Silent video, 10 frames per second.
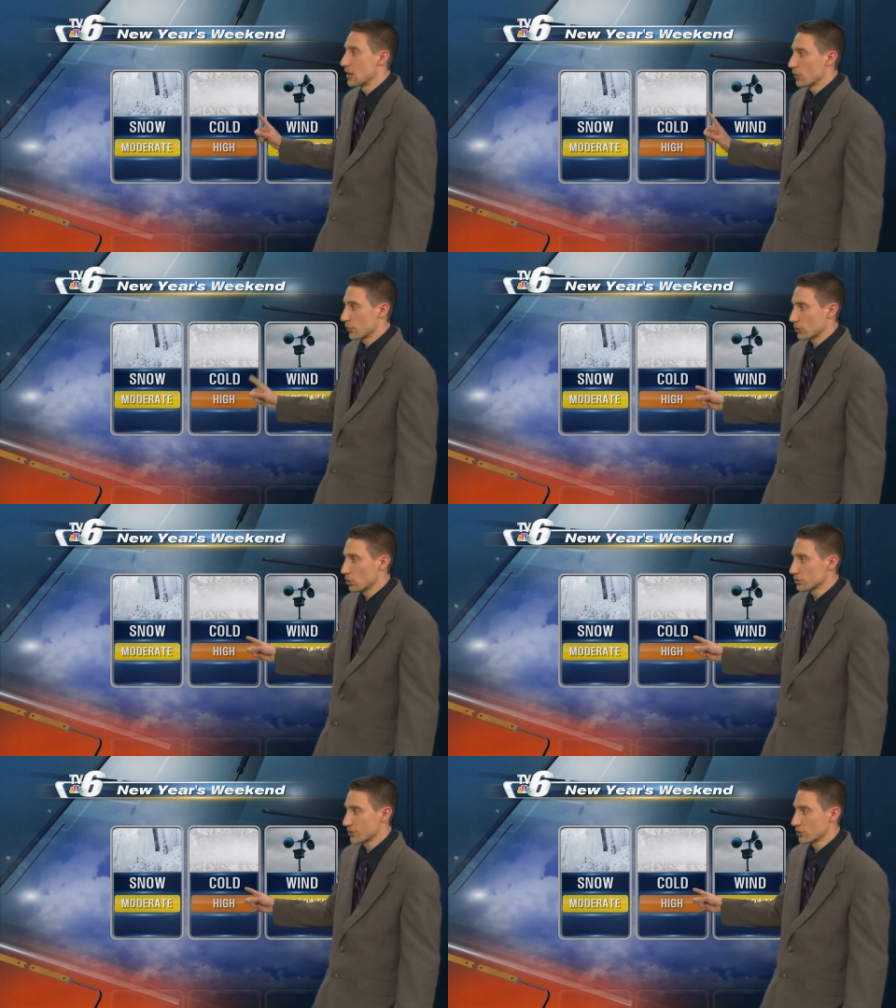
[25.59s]
for
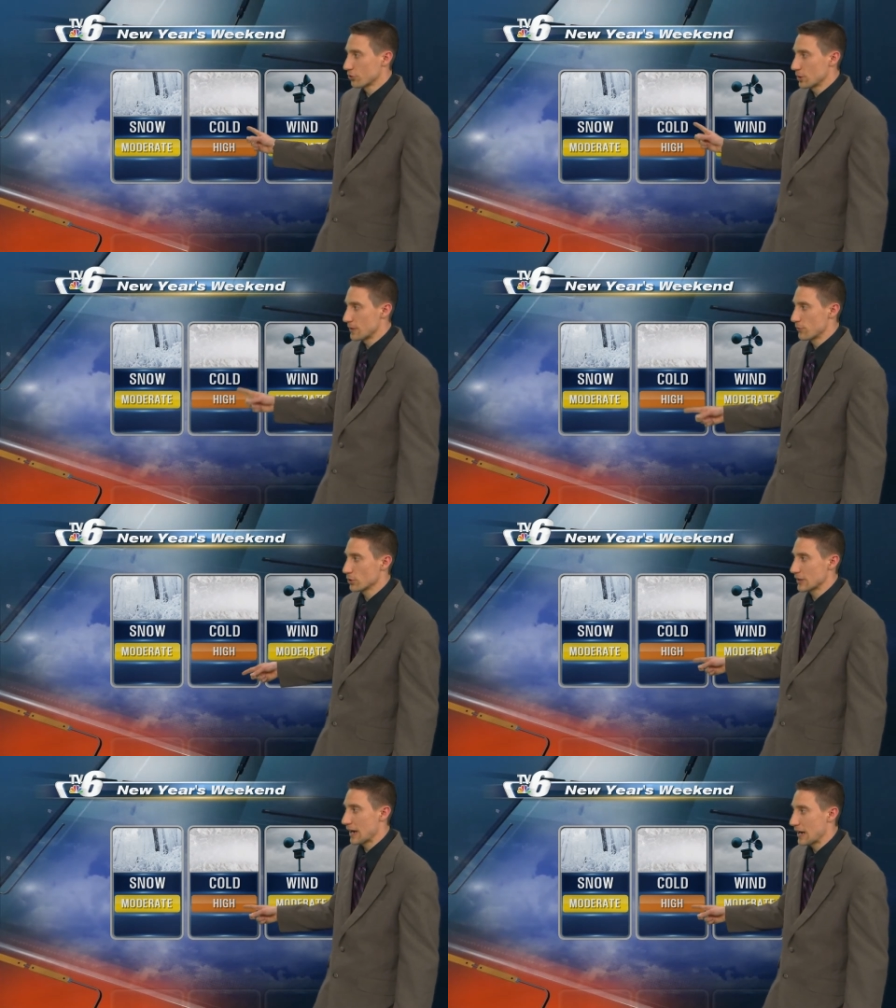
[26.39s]
cold's still going to be
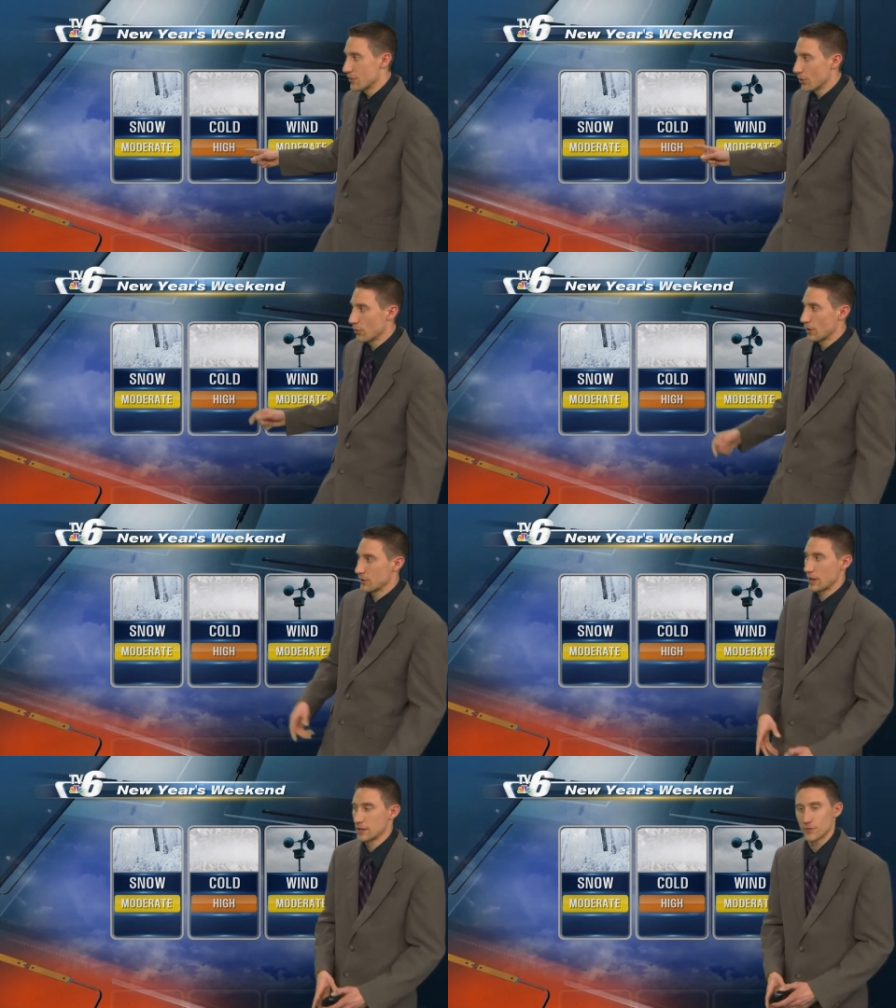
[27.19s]
really high, though,
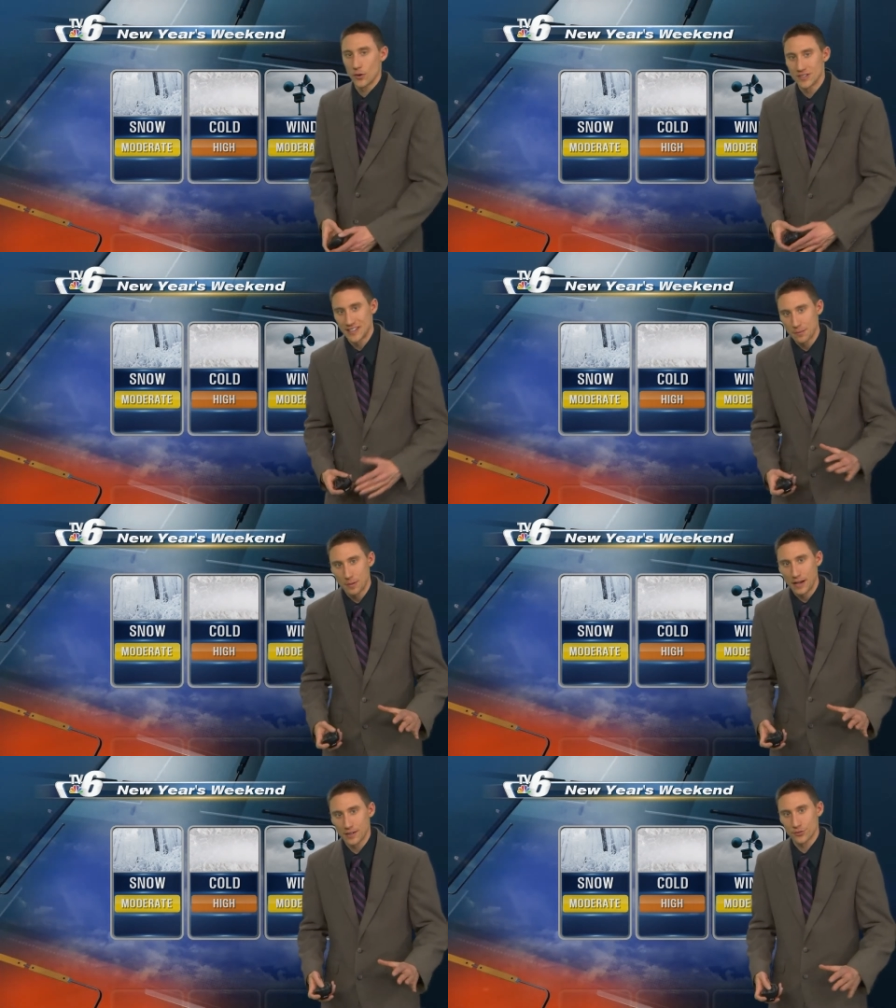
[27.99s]
as far as the
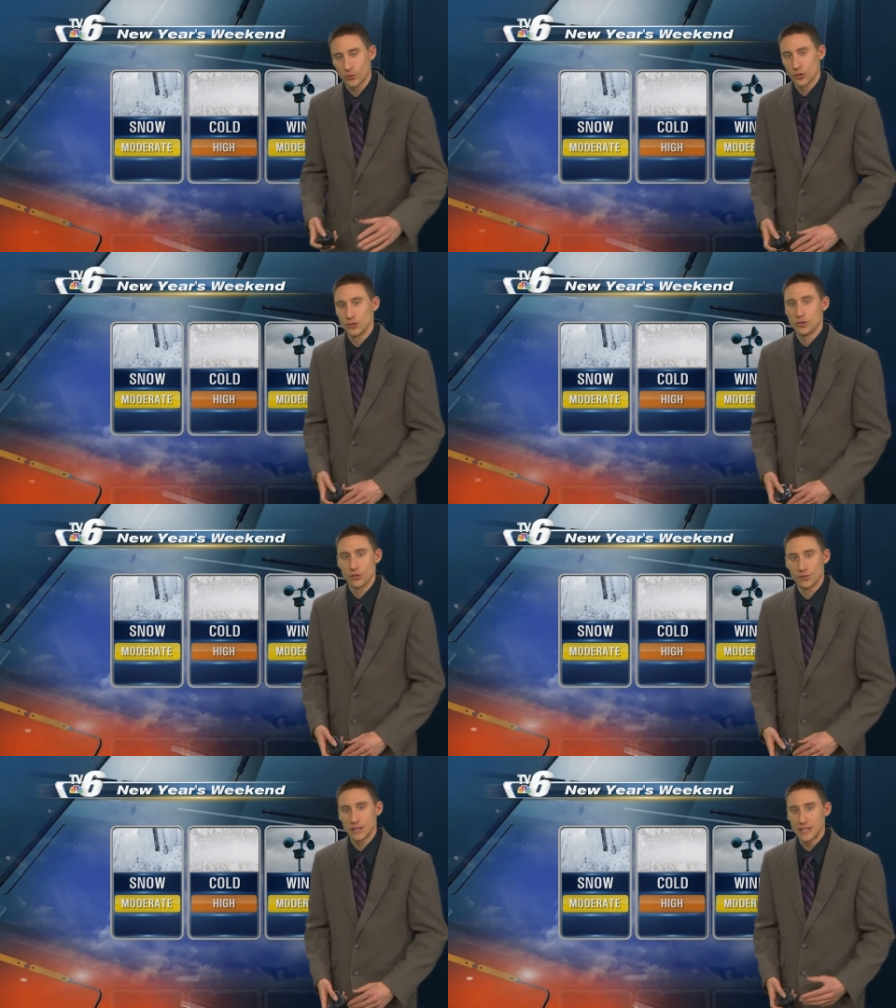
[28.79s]
impacts for your New
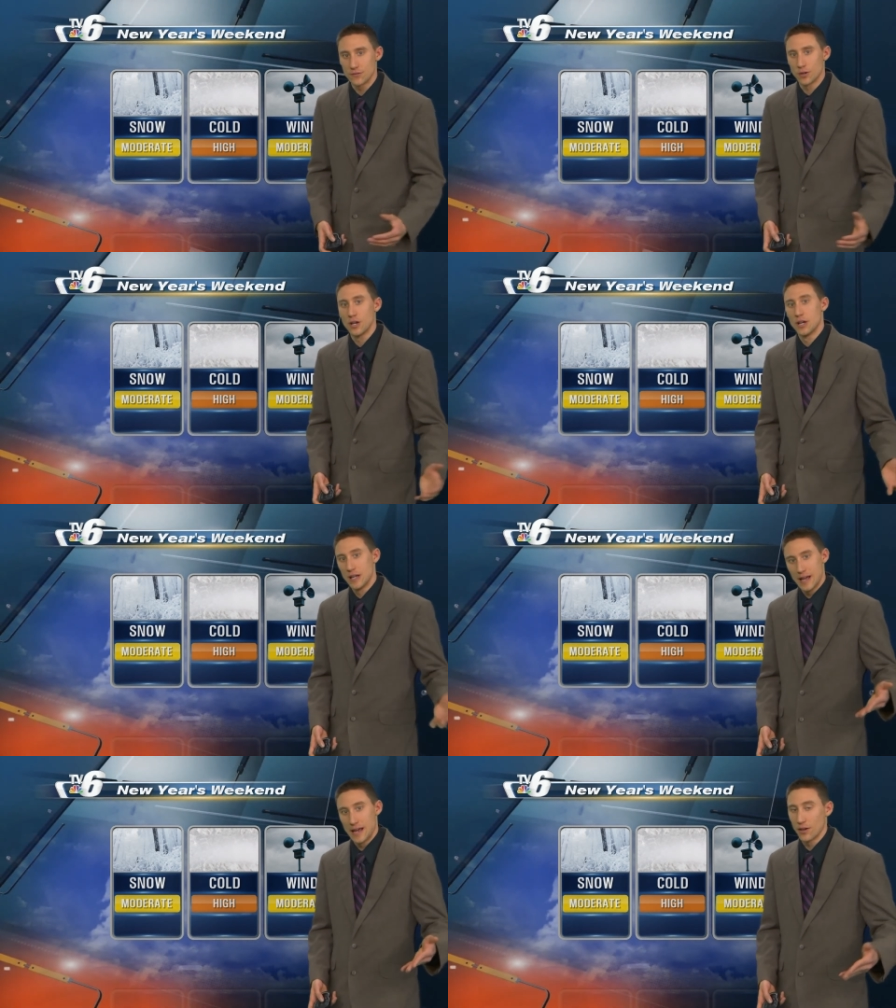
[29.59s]
Year's Eve
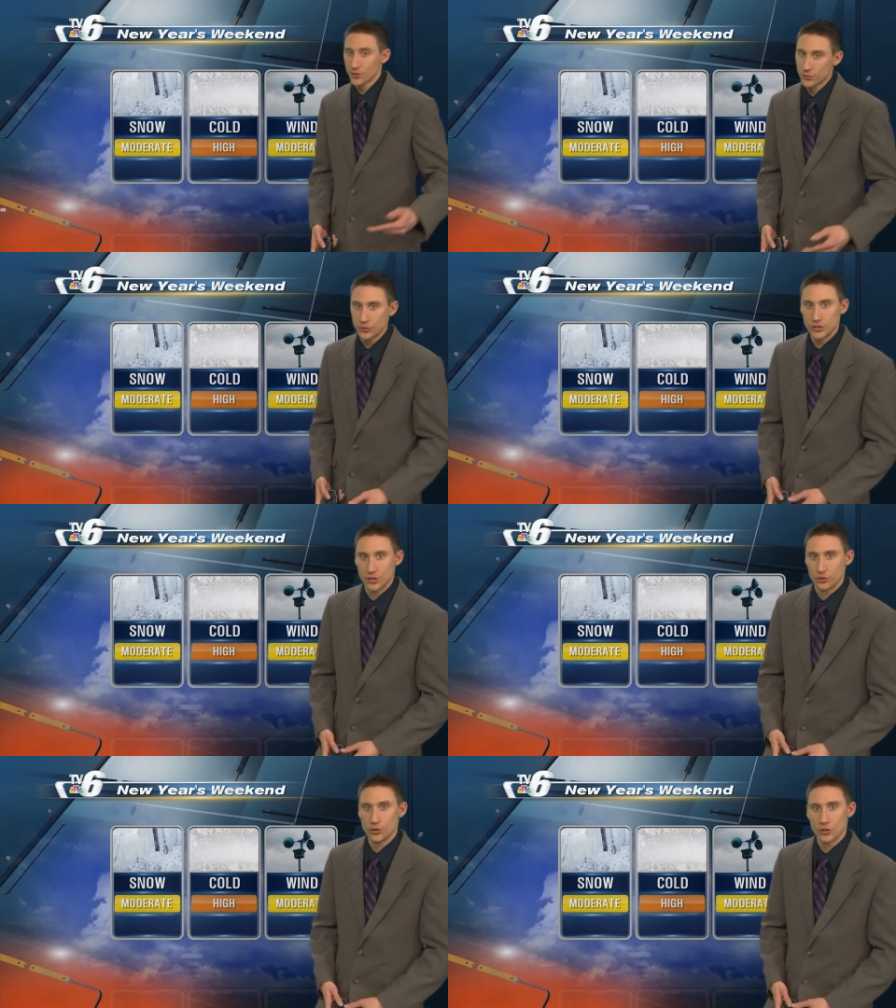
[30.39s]
and also for
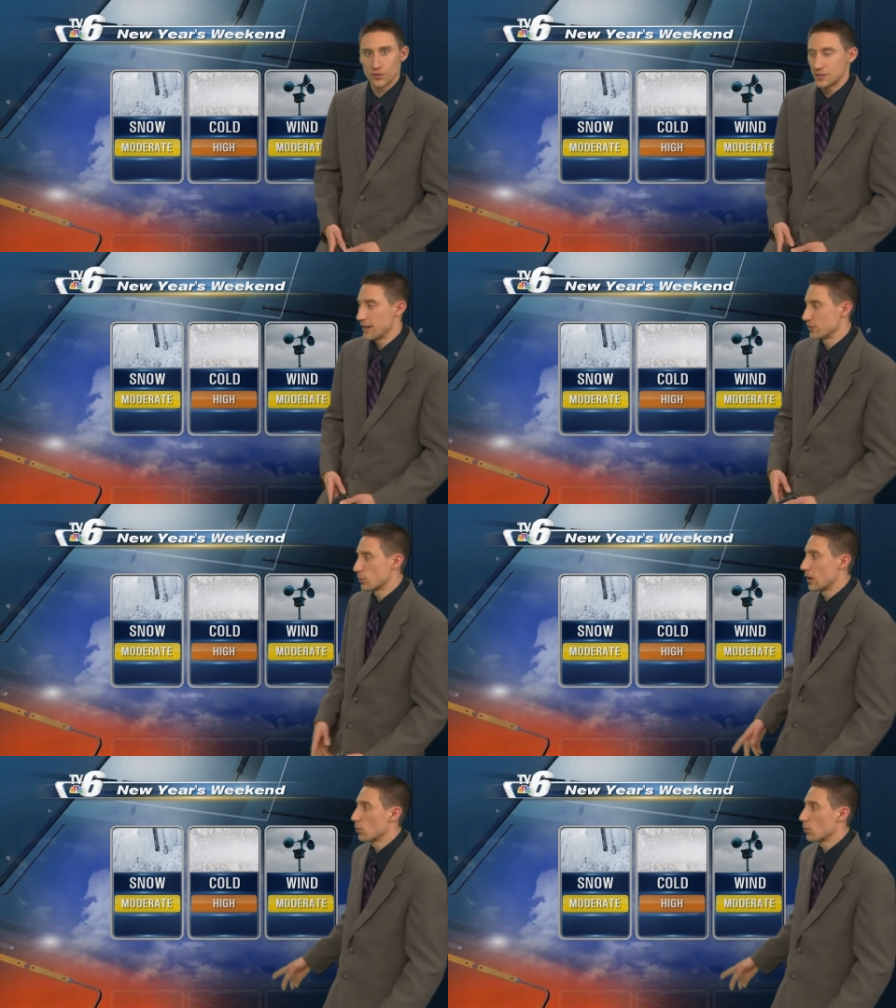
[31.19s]
your New Year's Day as well.